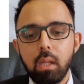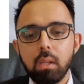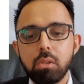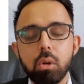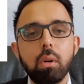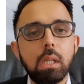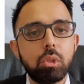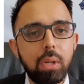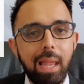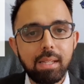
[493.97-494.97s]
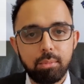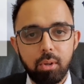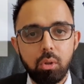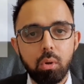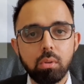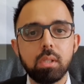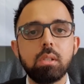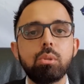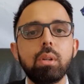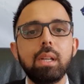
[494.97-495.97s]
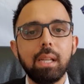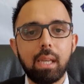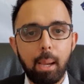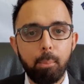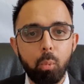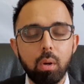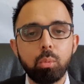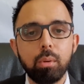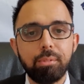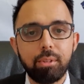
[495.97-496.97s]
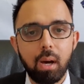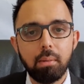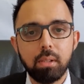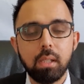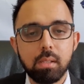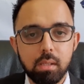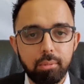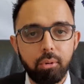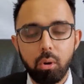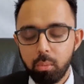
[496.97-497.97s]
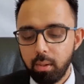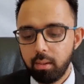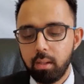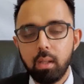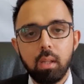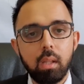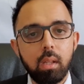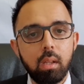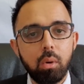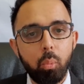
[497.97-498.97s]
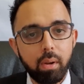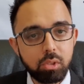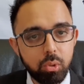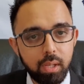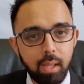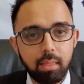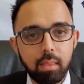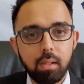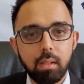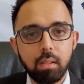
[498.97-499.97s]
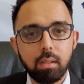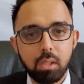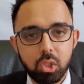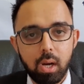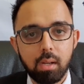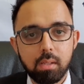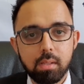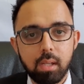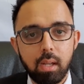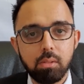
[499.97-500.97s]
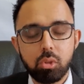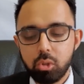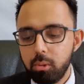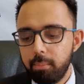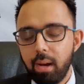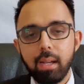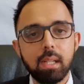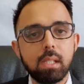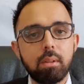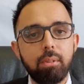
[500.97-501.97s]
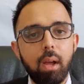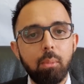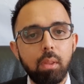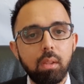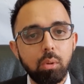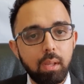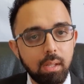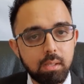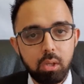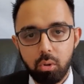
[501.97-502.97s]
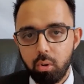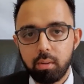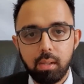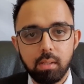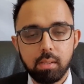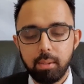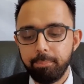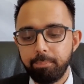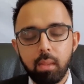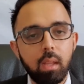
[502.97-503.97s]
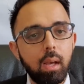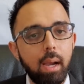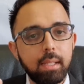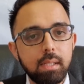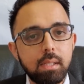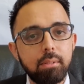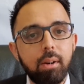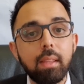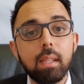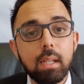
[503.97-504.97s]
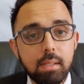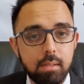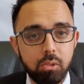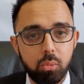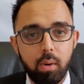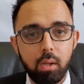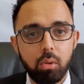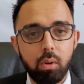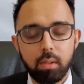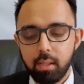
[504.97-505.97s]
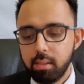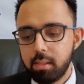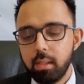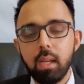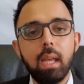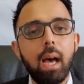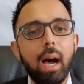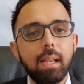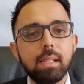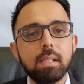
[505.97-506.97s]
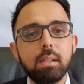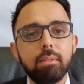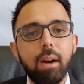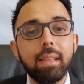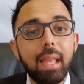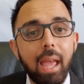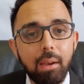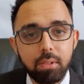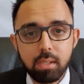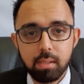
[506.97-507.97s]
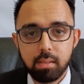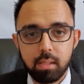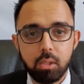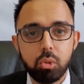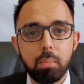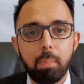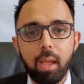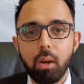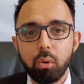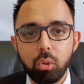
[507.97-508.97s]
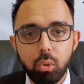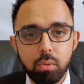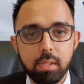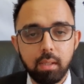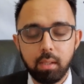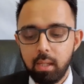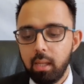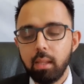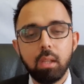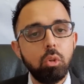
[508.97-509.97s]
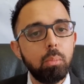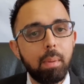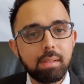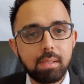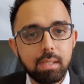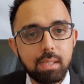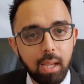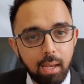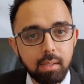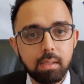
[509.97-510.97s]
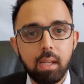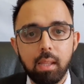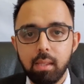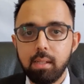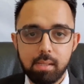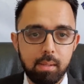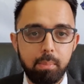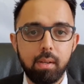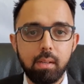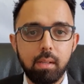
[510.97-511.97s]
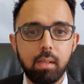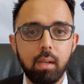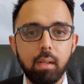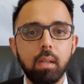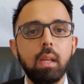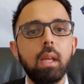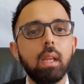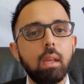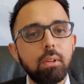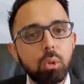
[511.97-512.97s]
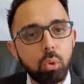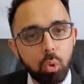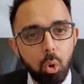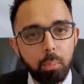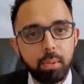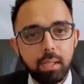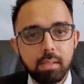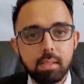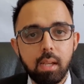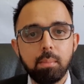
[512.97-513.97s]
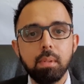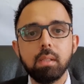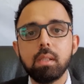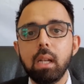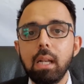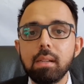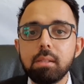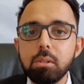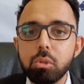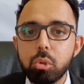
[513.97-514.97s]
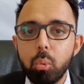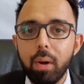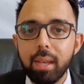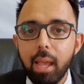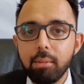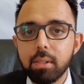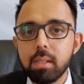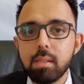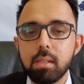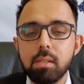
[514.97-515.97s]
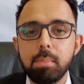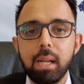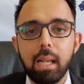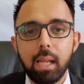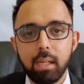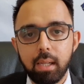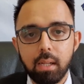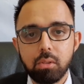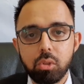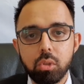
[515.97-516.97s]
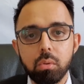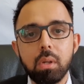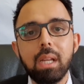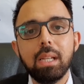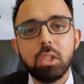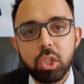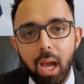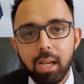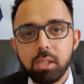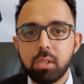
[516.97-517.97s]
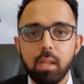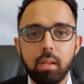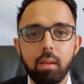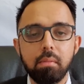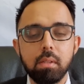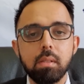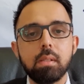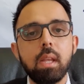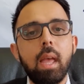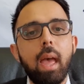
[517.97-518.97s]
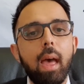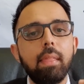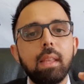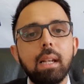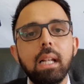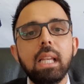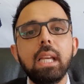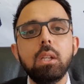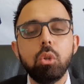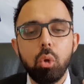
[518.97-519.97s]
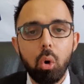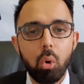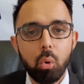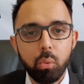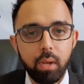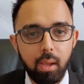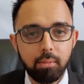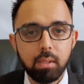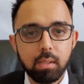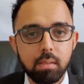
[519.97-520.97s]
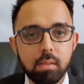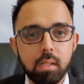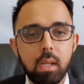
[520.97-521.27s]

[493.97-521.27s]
So in today's video, just to recap, what we've covered is the following. Once you get the charges against you, identify whether you're guilty or not guilty. Identify the reasons why you're not guilty. Identify the evidence that you plan on using. Then you must attend the disciplinary hearing. Give a good opening statement. Listen to what evidence is being led against you. Challenge that evidence and then lead your own evidence.